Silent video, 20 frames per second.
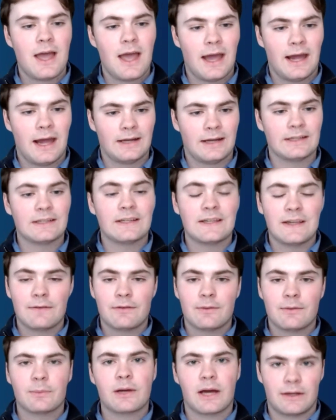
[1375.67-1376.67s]
and
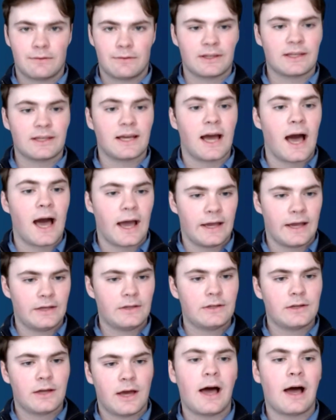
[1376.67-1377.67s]
give them kind of a
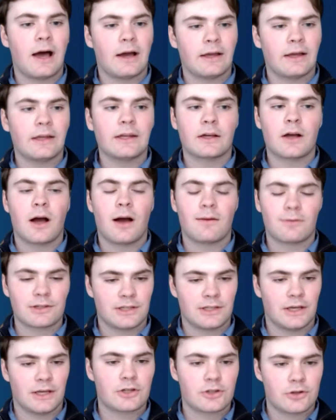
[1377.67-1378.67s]
guide in a
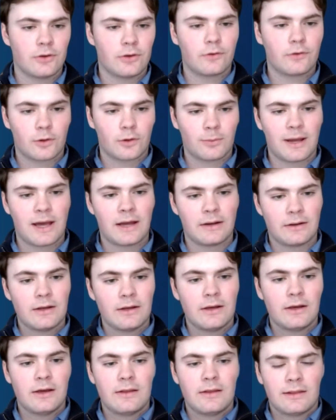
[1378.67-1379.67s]
conversational format
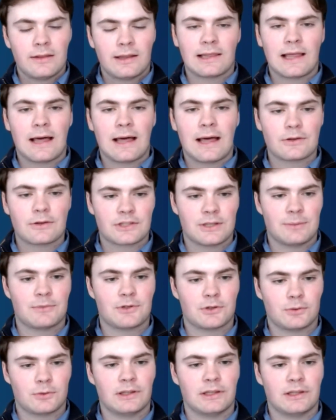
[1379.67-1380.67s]
that allows them
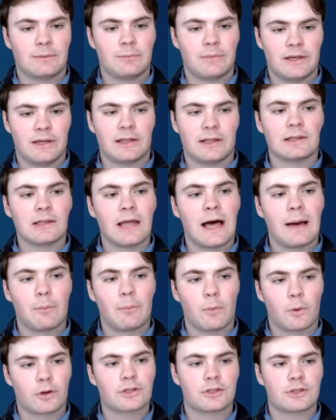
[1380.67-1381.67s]
to really be a lot
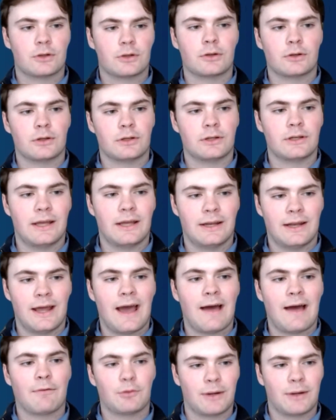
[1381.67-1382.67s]
more certain and
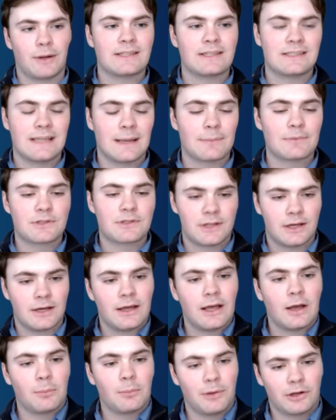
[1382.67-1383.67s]
have the steps to
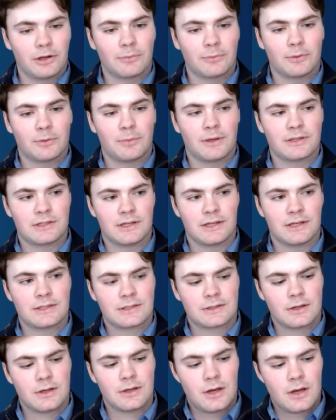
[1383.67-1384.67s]
help build up their
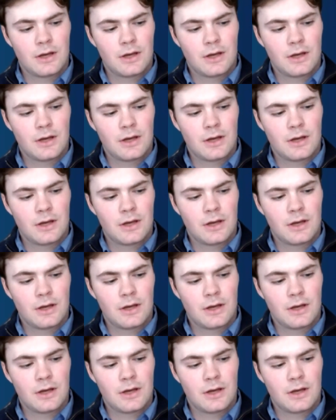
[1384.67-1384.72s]
business.